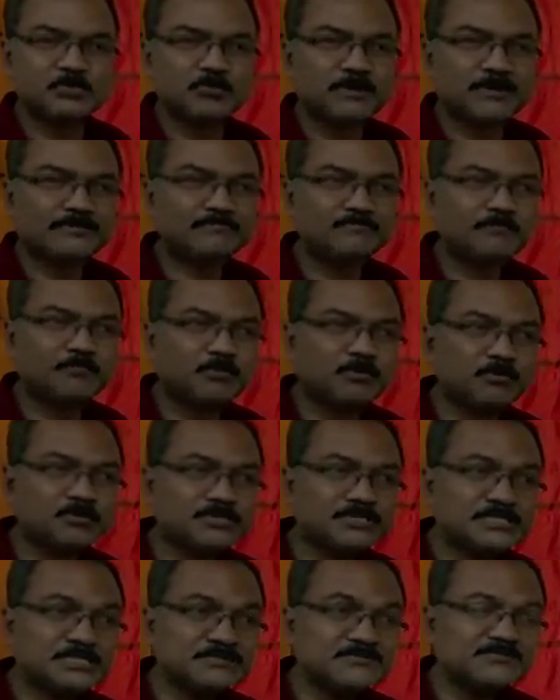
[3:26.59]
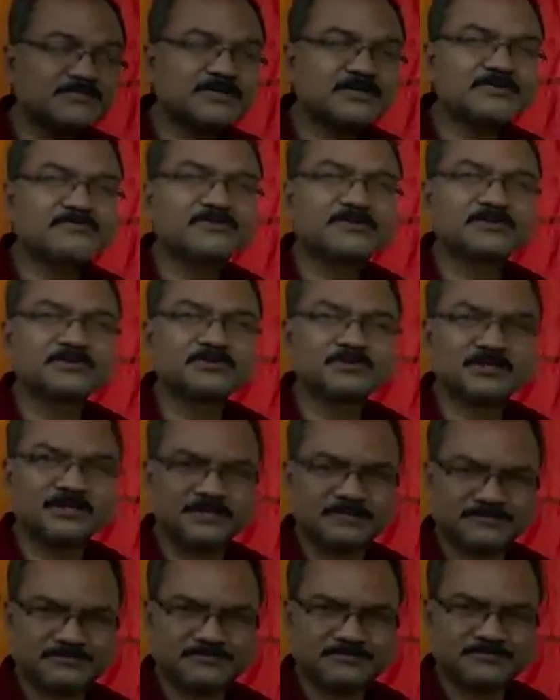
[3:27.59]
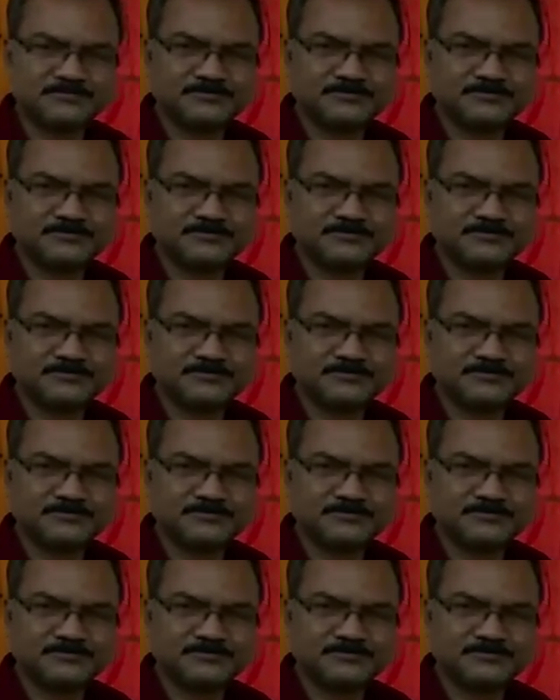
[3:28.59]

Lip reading: were posing for a photograph,